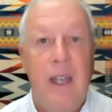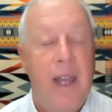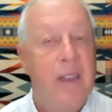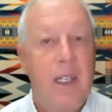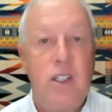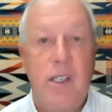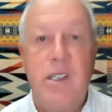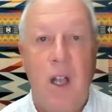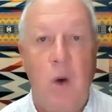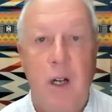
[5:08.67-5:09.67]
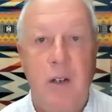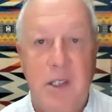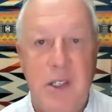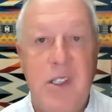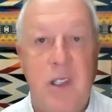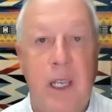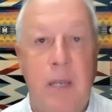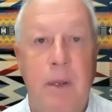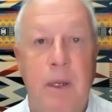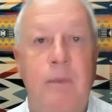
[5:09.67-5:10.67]
and then just go off to
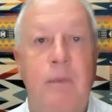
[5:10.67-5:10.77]
sleep.